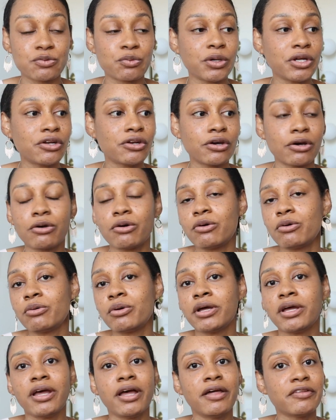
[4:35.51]
We
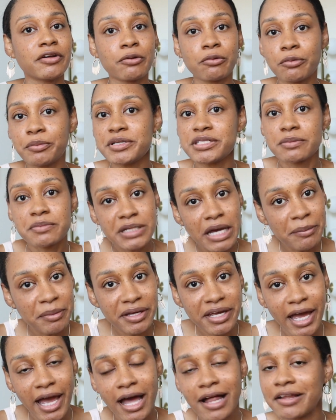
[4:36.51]
know there will be some type of
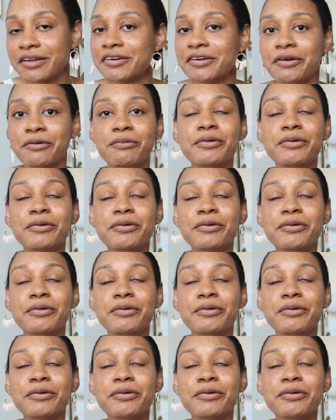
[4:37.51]
calendar.